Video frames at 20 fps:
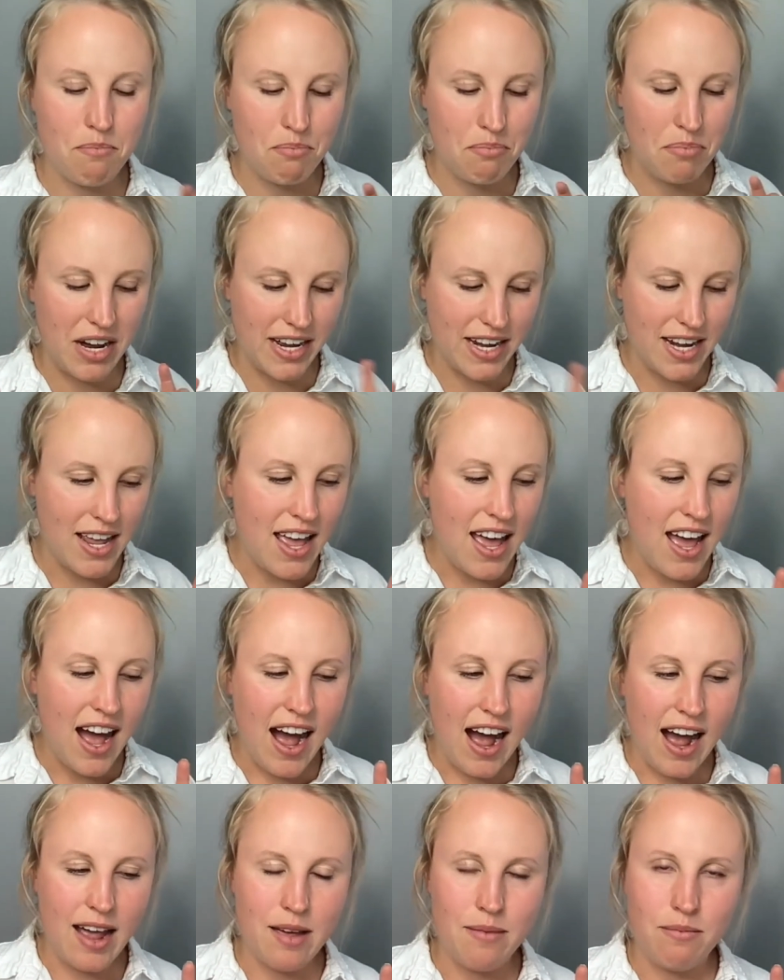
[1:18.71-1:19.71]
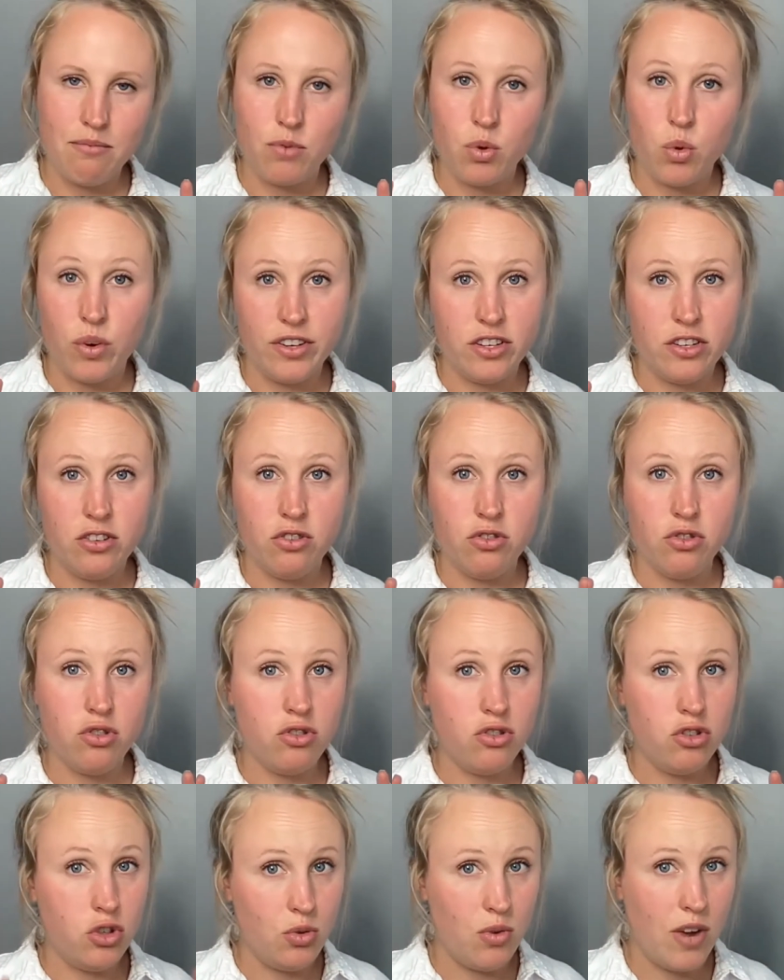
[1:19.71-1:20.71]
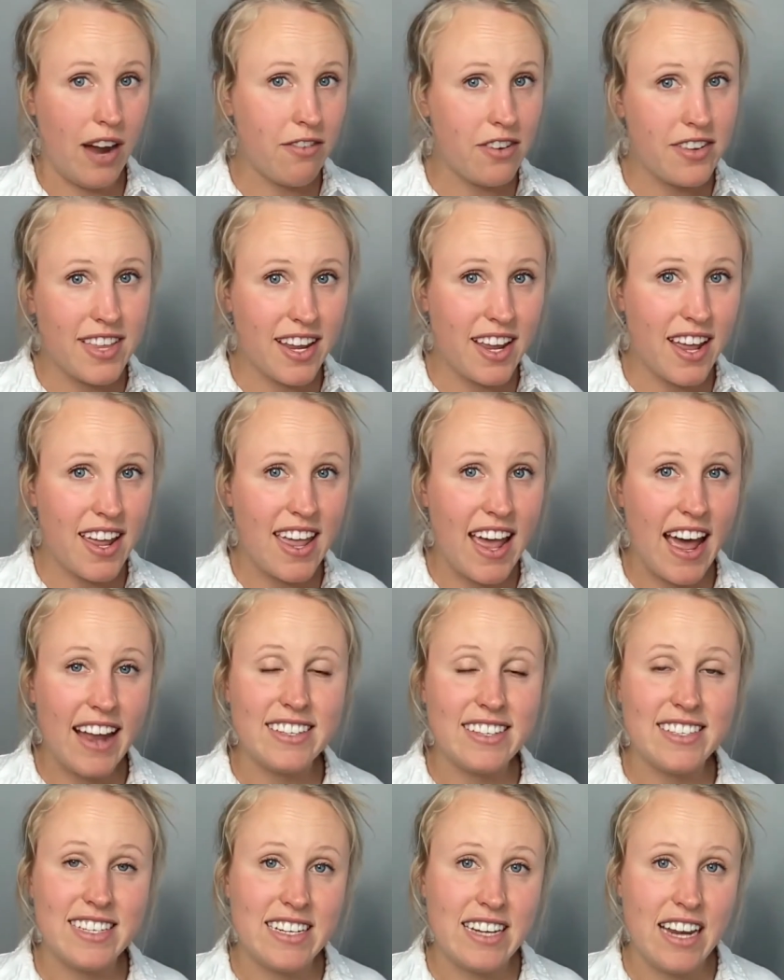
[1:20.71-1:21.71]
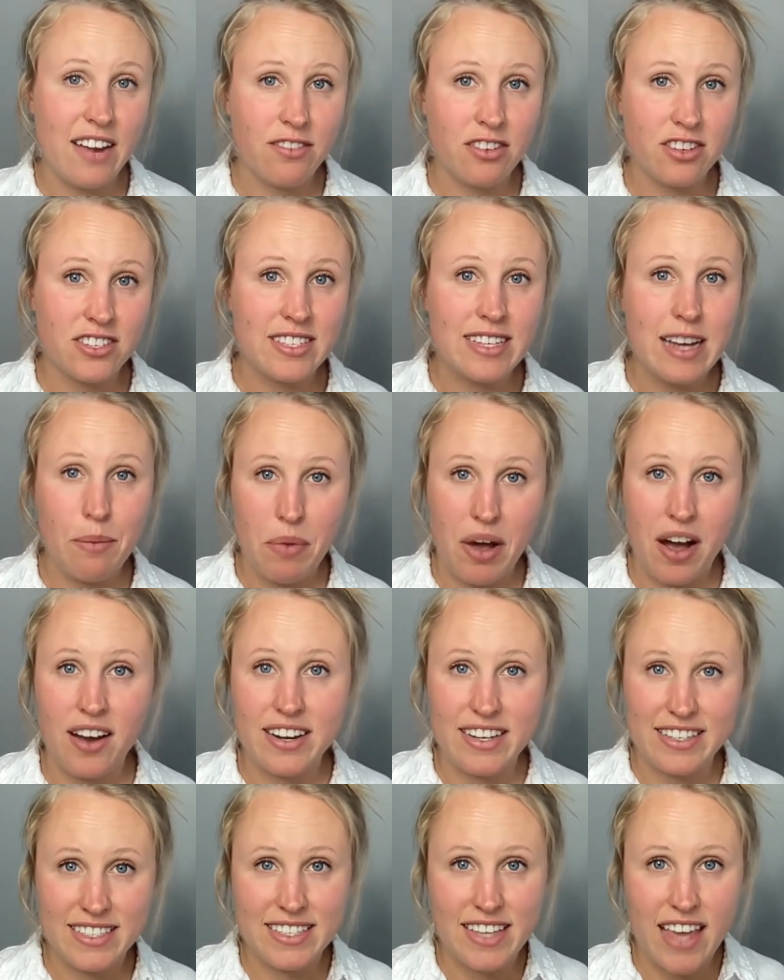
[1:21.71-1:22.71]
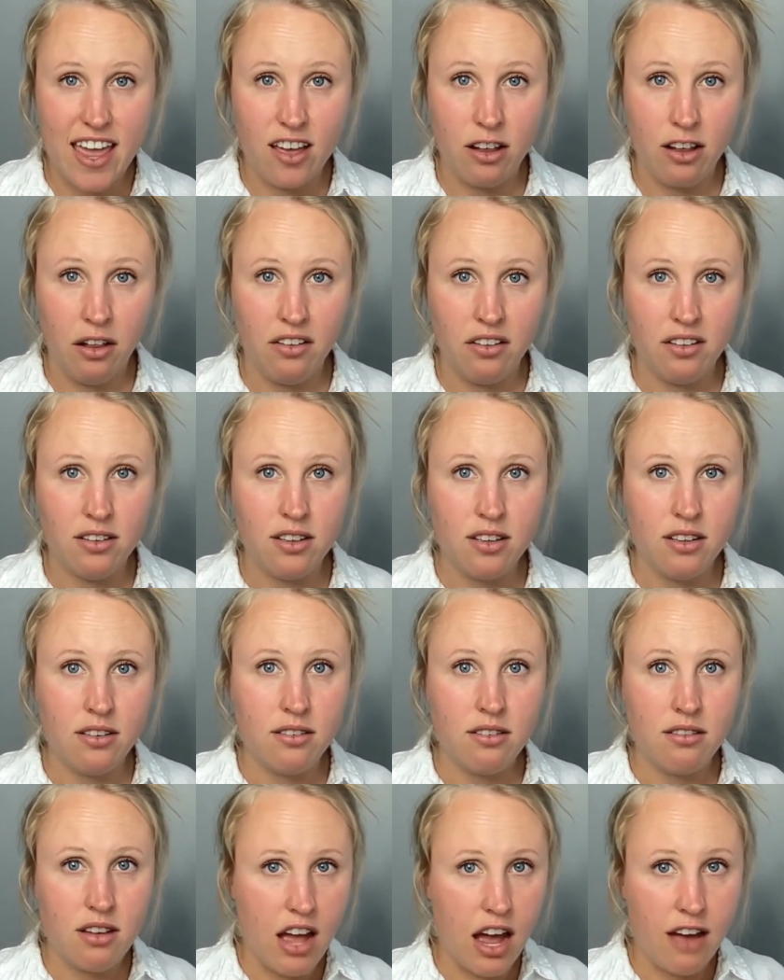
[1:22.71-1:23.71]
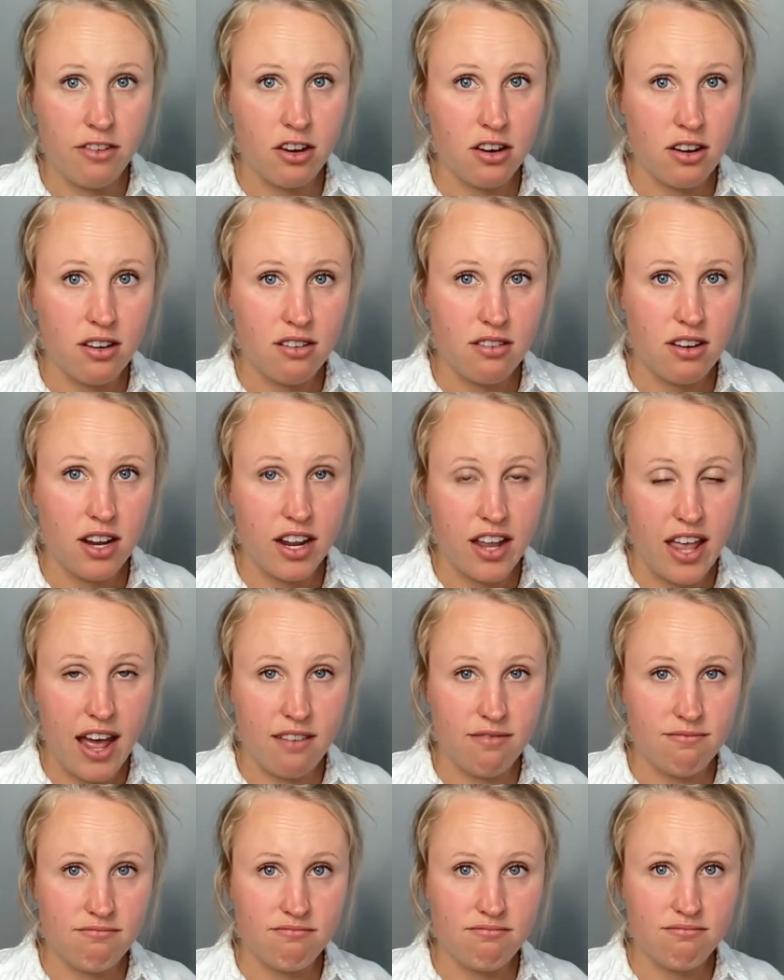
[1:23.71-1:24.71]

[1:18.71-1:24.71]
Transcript: but I am going to do everything I can to never step on a scale ever again,